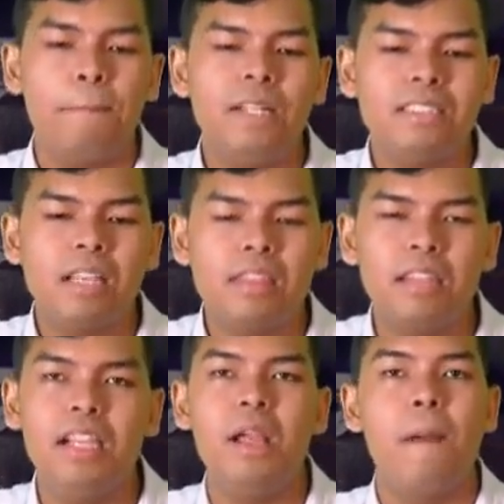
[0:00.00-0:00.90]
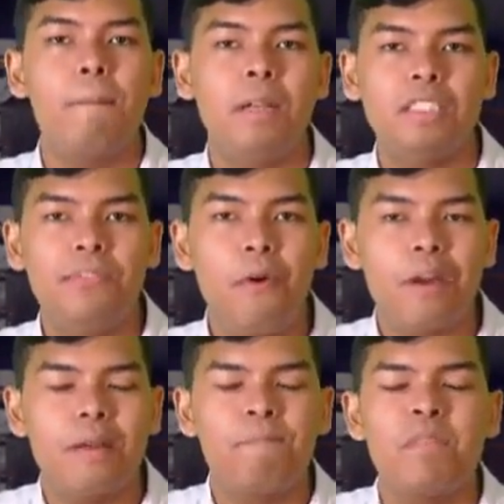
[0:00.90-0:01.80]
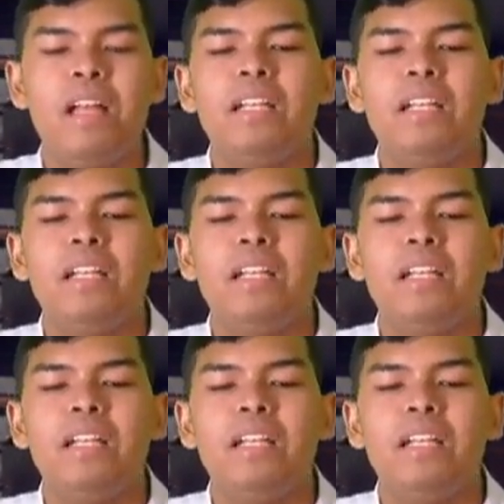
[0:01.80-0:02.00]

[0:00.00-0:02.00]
plus three plus four.